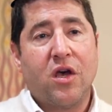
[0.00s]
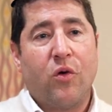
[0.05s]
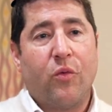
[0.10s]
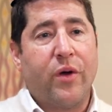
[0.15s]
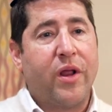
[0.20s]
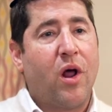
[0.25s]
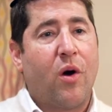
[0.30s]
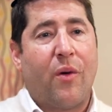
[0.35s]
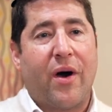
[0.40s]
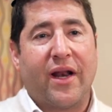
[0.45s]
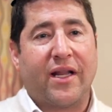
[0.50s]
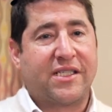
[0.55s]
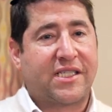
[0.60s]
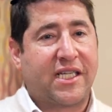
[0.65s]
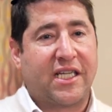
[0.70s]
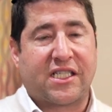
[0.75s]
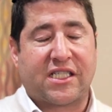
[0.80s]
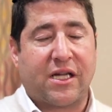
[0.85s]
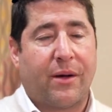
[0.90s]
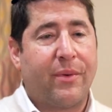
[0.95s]
We don't want to
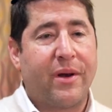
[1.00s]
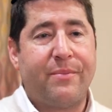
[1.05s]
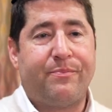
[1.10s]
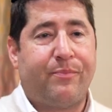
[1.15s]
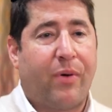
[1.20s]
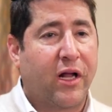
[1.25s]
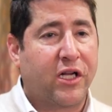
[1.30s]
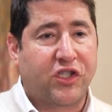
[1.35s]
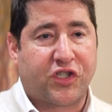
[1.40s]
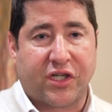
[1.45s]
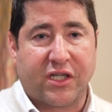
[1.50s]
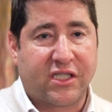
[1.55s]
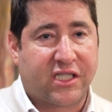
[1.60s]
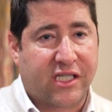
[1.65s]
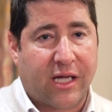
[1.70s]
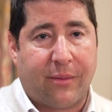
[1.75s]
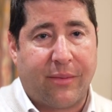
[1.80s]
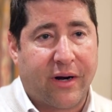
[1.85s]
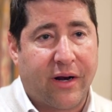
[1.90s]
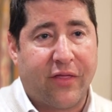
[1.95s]
see somebody punching
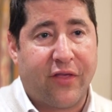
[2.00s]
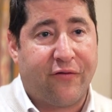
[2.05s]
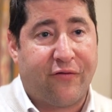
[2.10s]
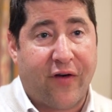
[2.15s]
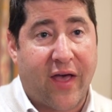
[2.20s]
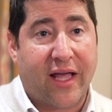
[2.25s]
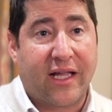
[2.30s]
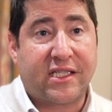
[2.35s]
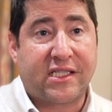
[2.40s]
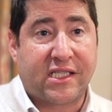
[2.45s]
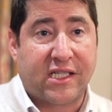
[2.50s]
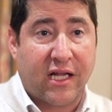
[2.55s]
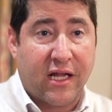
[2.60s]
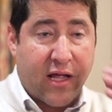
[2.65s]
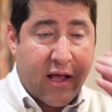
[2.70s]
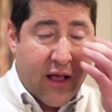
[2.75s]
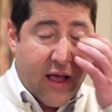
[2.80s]
someone in the face.